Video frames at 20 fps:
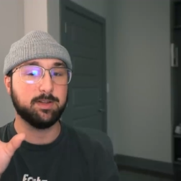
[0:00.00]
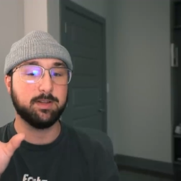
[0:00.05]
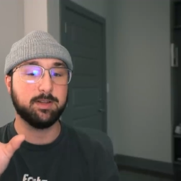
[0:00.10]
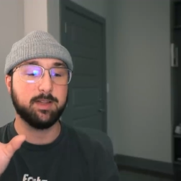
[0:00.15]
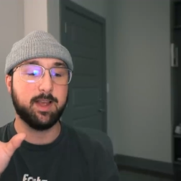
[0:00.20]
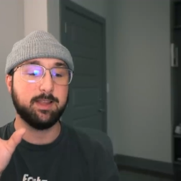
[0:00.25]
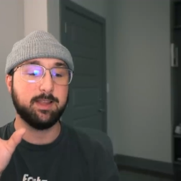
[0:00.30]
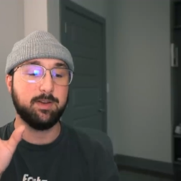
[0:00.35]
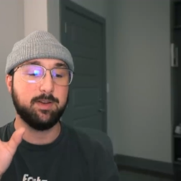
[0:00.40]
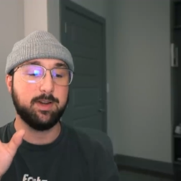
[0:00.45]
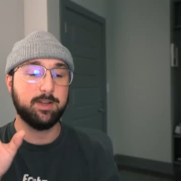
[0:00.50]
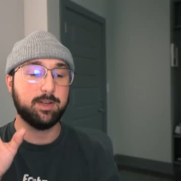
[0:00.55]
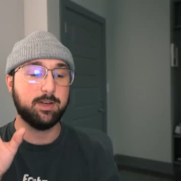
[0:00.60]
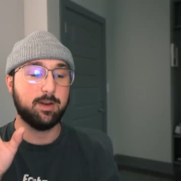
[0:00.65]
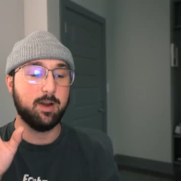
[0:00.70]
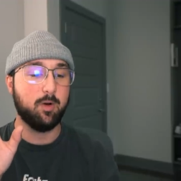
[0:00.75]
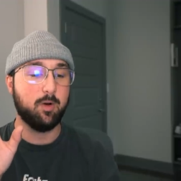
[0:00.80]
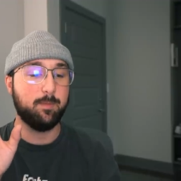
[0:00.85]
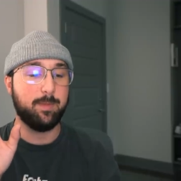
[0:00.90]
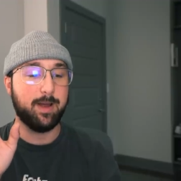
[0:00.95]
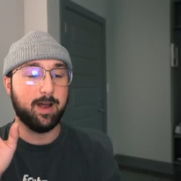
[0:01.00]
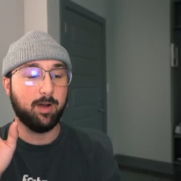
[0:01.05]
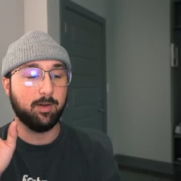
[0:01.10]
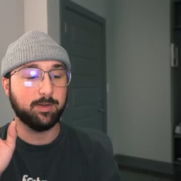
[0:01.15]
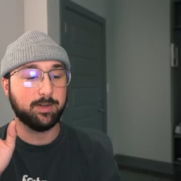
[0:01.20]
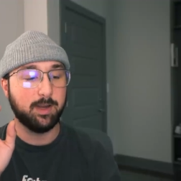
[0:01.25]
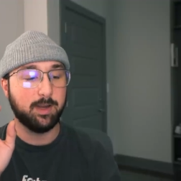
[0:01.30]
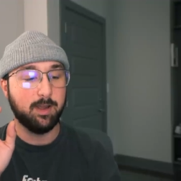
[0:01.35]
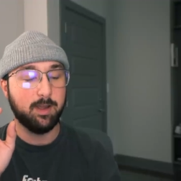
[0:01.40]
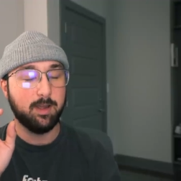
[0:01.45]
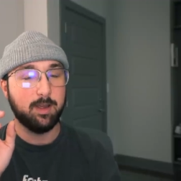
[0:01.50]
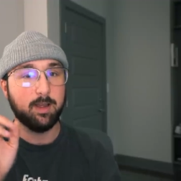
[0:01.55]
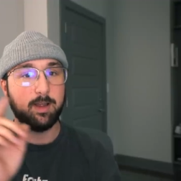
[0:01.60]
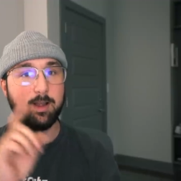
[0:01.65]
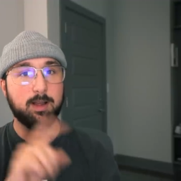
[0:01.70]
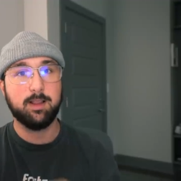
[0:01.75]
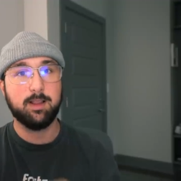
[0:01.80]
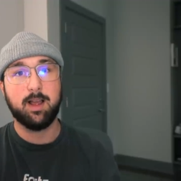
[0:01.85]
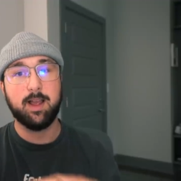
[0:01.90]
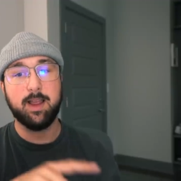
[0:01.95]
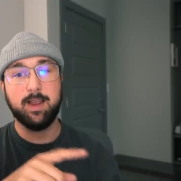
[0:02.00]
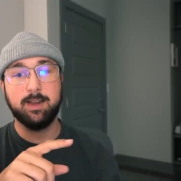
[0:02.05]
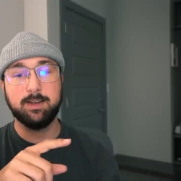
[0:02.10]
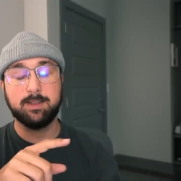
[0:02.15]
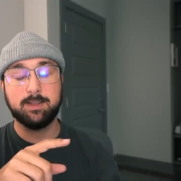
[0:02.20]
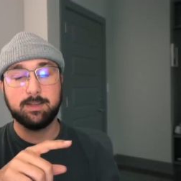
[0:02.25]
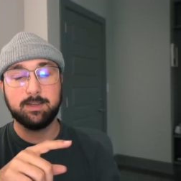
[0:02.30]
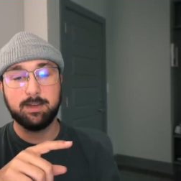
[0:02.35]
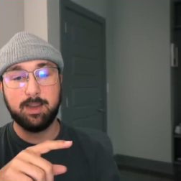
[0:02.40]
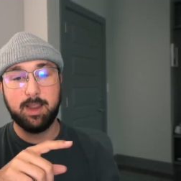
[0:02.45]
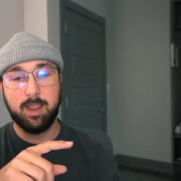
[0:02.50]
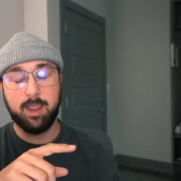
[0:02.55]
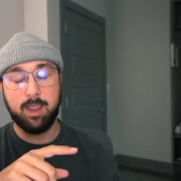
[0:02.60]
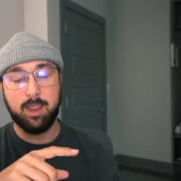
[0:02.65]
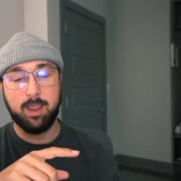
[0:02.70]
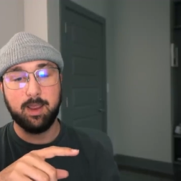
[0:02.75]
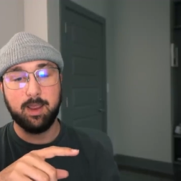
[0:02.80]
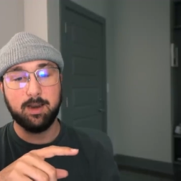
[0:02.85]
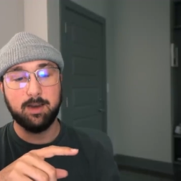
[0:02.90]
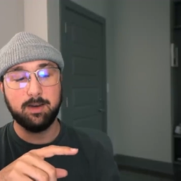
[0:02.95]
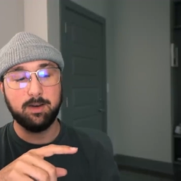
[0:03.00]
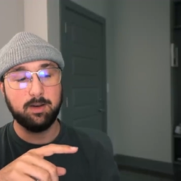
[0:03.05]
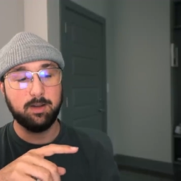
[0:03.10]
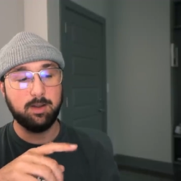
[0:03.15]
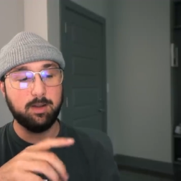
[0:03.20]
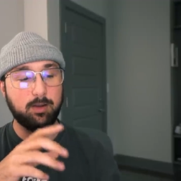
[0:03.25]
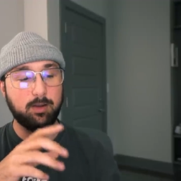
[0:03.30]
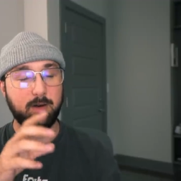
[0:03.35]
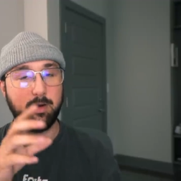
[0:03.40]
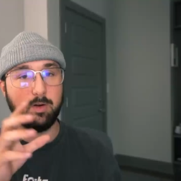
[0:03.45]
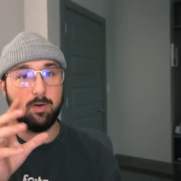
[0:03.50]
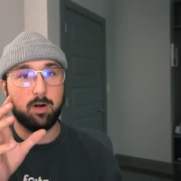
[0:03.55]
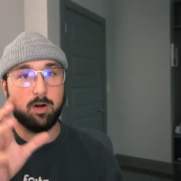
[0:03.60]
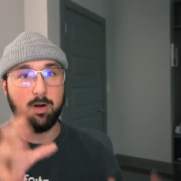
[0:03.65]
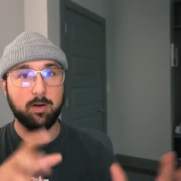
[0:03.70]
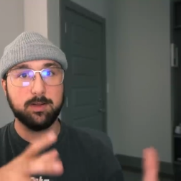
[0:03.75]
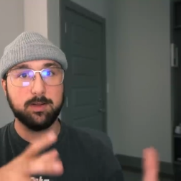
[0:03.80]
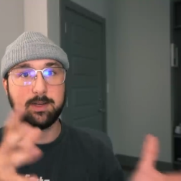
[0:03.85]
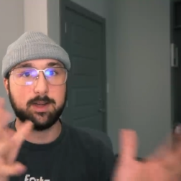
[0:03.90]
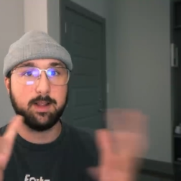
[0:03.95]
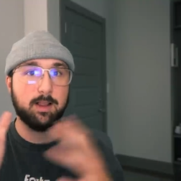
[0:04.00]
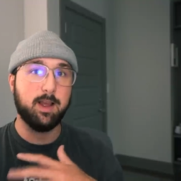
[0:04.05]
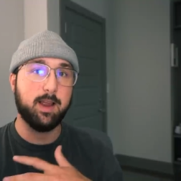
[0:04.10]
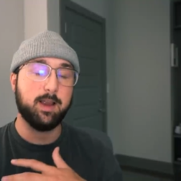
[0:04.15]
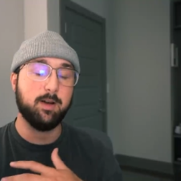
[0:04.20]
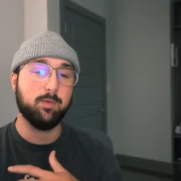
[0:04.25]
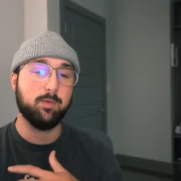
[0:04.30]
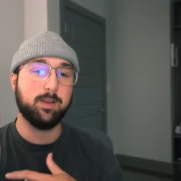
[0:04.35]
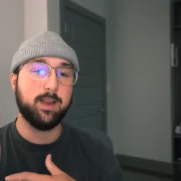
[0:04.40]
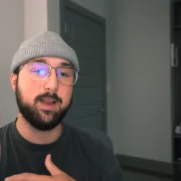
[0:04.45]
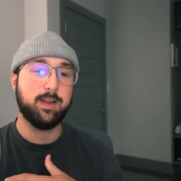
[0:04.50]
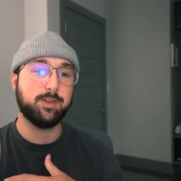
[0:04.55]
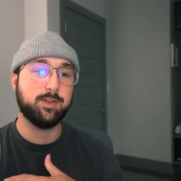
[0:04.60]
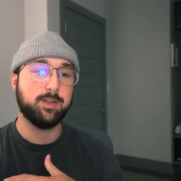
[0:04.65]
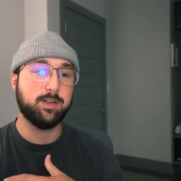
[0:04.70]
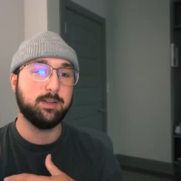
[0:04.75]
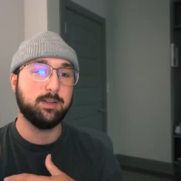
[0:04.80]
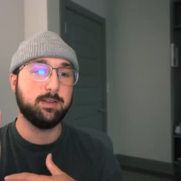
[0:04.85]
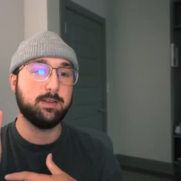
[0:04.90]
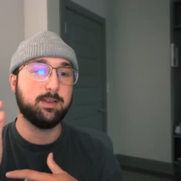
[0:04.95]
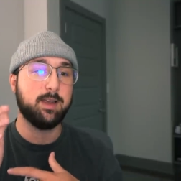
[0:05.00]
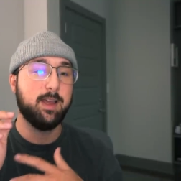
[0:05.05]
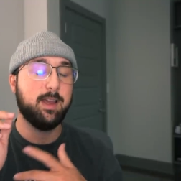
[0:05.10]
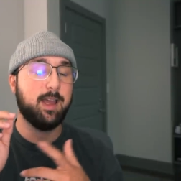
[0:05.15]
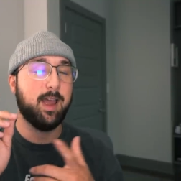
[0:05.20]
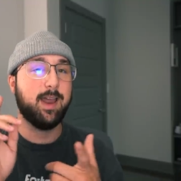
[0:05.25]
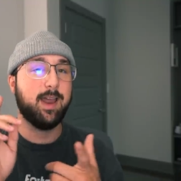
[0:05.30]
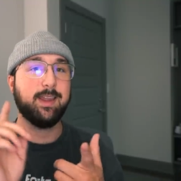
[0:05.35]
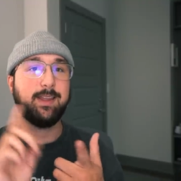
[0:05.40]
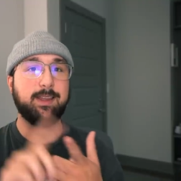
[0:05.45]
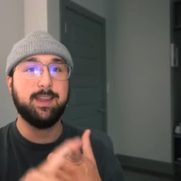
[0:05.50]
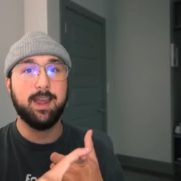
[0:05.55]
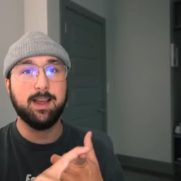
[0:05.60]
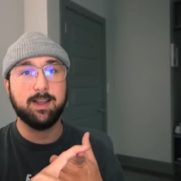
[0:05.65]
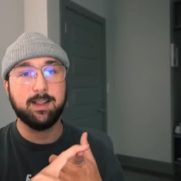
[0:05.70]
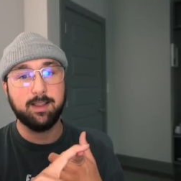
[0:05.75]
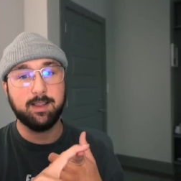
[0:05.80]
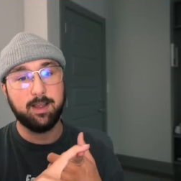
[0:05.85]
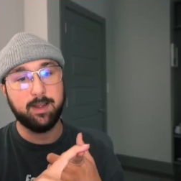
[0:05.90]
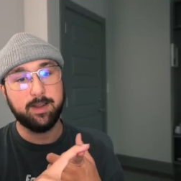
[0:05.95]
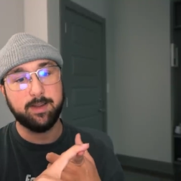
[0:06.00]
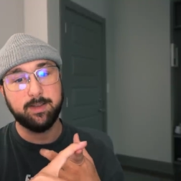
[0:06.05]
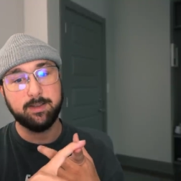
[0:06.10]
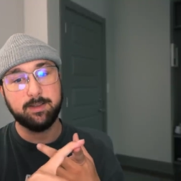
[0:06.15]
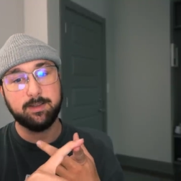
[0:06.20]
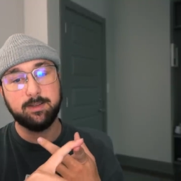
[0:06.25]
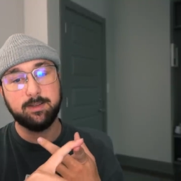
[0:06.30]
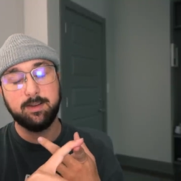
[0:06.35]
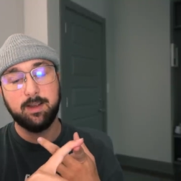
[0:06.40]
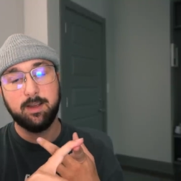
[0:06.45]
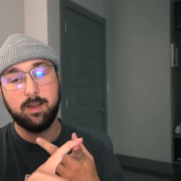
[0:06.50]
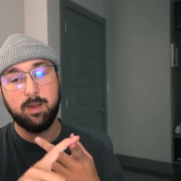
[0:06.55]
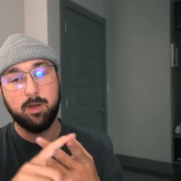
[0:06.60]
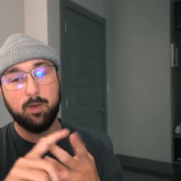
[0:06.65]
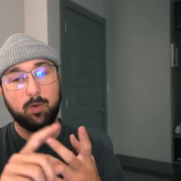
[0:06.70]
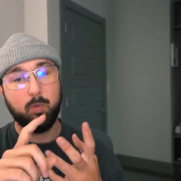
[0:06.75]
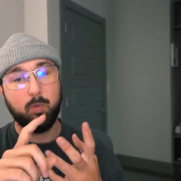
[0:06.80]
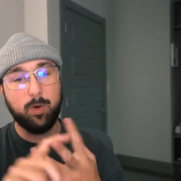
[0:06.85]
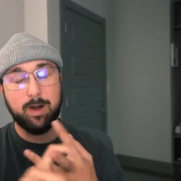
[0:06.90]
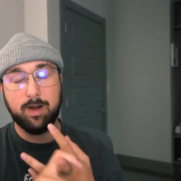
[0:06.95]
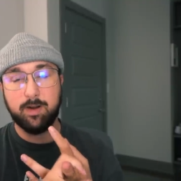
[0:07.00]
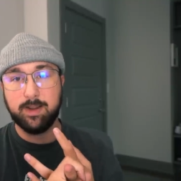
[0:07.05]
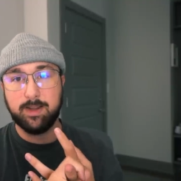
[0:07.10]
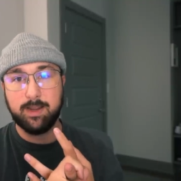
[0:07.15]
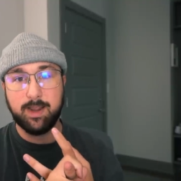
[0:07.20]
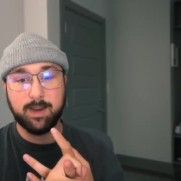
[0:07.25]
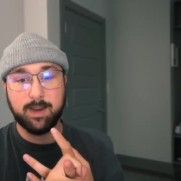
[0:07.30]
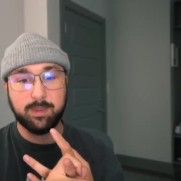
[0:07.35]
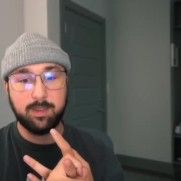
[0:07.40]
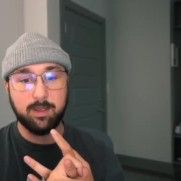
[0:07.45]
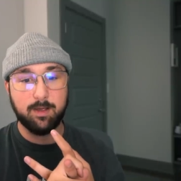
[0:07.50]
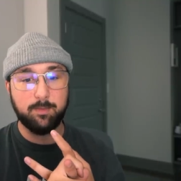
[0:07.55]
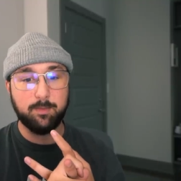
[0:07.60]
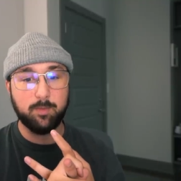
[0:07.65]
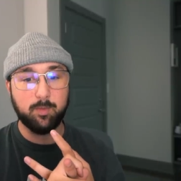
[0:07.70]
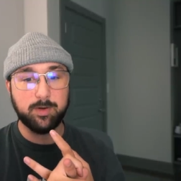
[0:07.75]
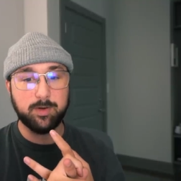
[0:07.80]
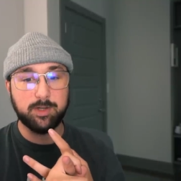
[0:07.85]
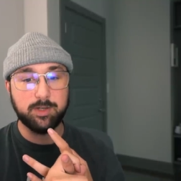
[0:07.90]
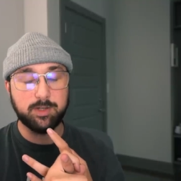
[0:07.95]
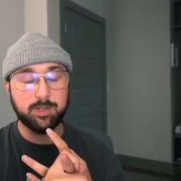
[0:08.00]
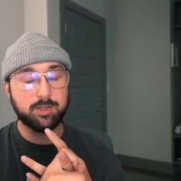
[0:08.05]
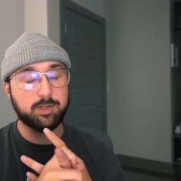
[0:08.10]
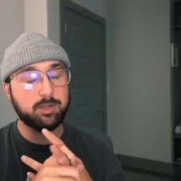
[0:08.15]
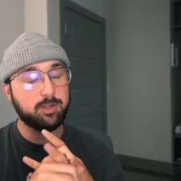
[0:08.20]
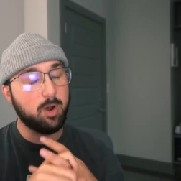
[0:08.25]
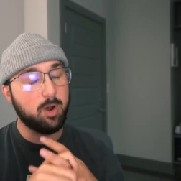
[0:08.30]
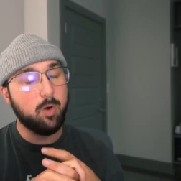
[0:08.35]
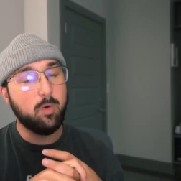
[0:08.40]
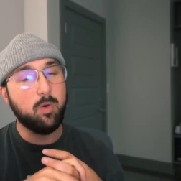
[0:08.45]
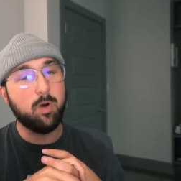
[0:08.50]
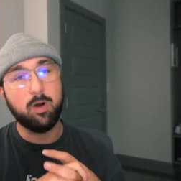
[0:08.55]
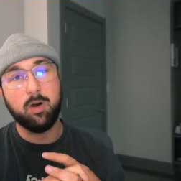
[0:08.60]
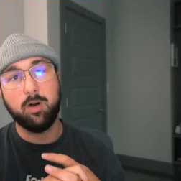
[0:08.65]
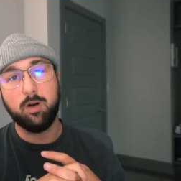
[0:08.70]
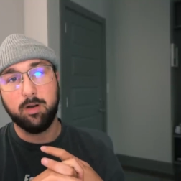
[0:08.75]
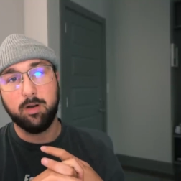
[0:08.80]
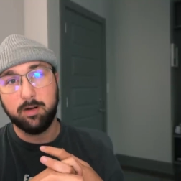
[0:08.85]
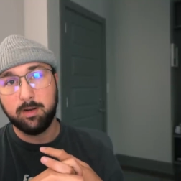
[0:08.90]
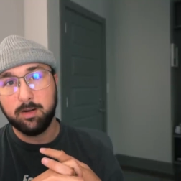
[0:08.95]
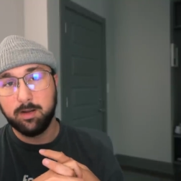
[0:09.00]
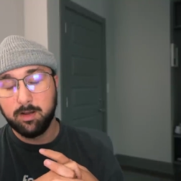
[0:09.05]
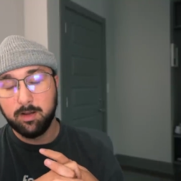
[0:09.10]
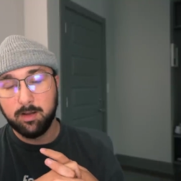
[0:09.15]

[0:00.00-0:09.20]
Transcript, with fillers: There's a lot you need to know about clients and you know artist client relations, how to get clients, where to get them, which is so hard.